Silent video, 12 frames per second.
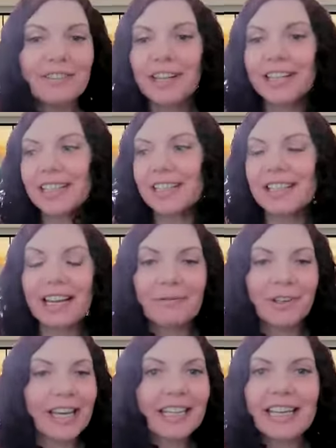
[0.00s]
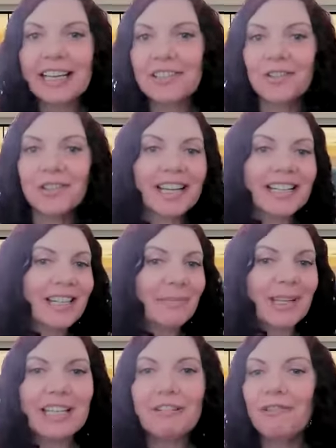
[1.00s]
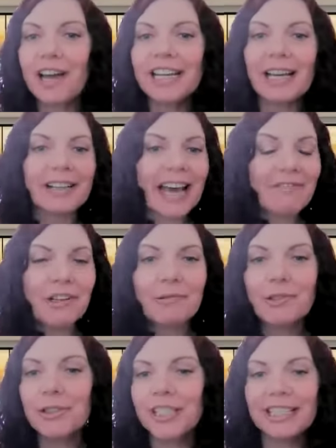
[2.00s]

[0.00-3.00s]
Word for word: off my devices. I'm getting exercise. I'm eating right. I have a